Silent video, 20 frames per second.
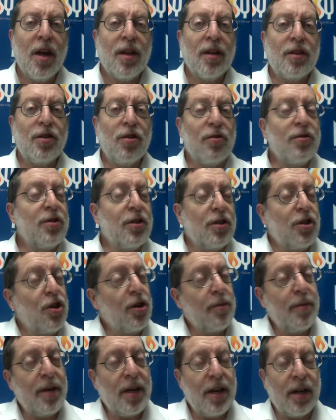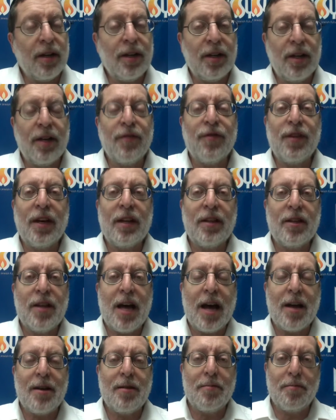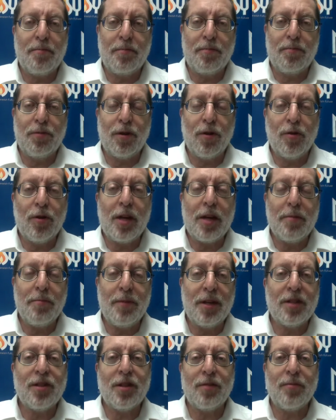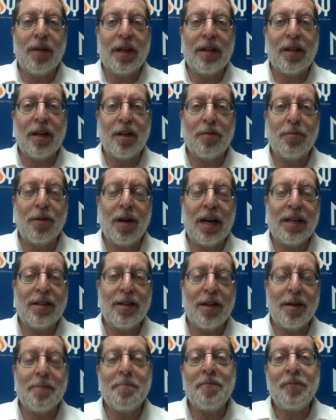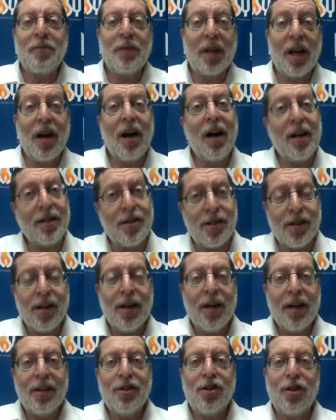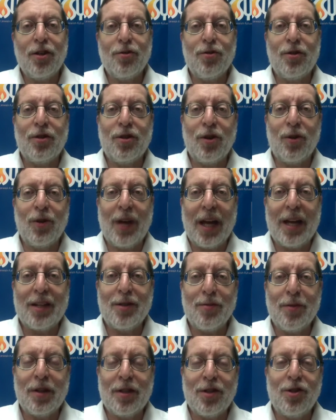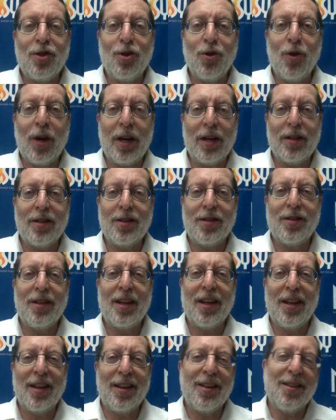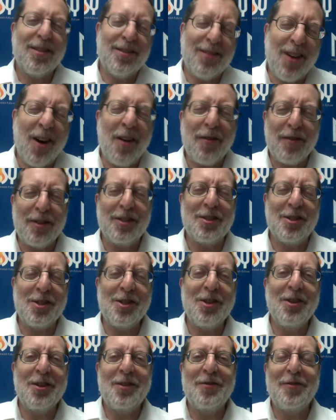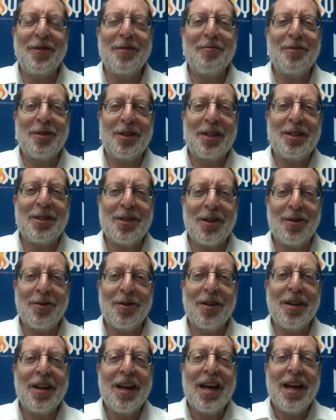the children could be young enough that that prohibition might not apply to them because children don't get as much joy as they often should from learning Torah.